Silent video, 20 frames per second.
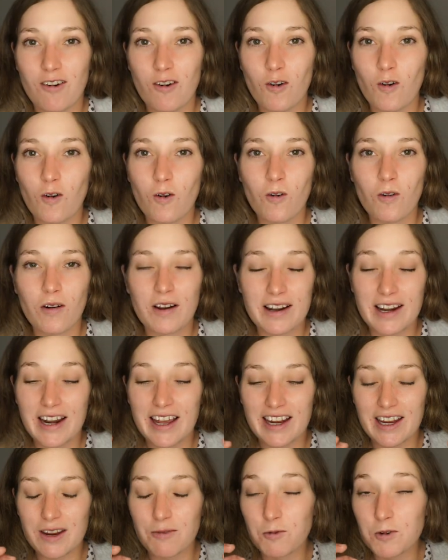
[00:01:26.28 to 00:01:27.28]
or
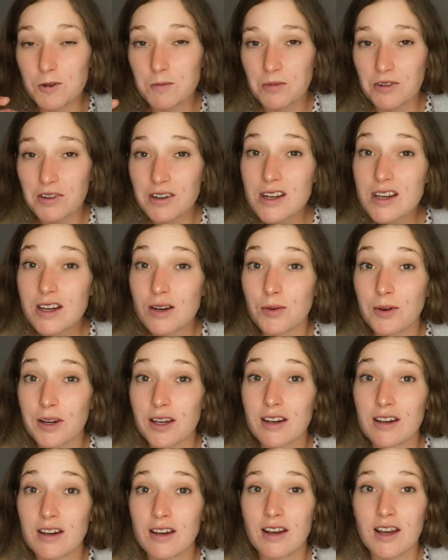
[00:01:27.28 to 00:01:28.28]
like, it was pretty
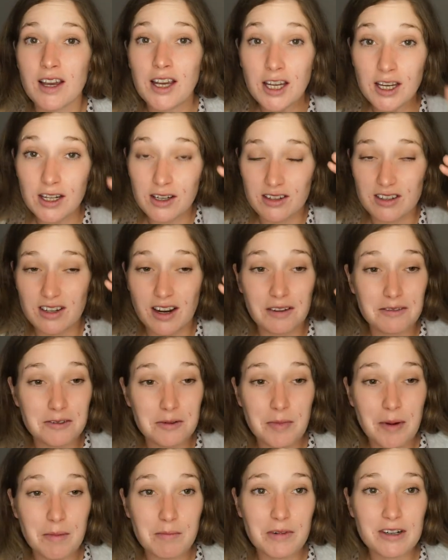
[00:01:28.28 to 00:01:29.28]
quick, because I
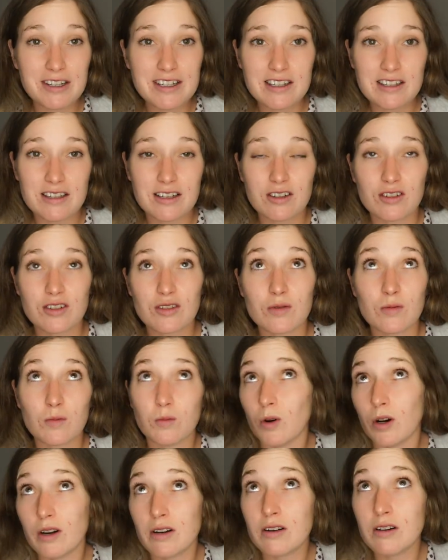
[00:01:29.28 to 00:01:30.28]
remember listening to
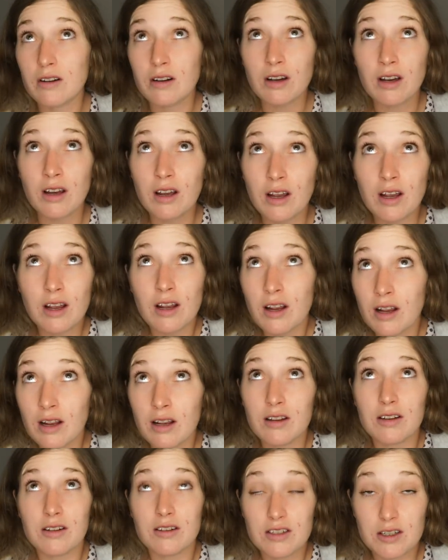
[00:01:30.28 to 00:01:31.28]
one
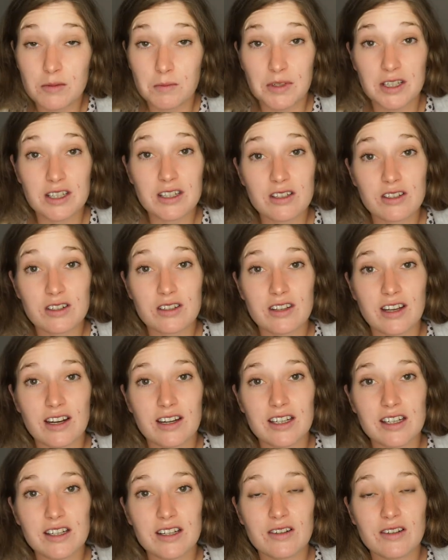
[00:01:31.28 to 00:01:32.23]
speech that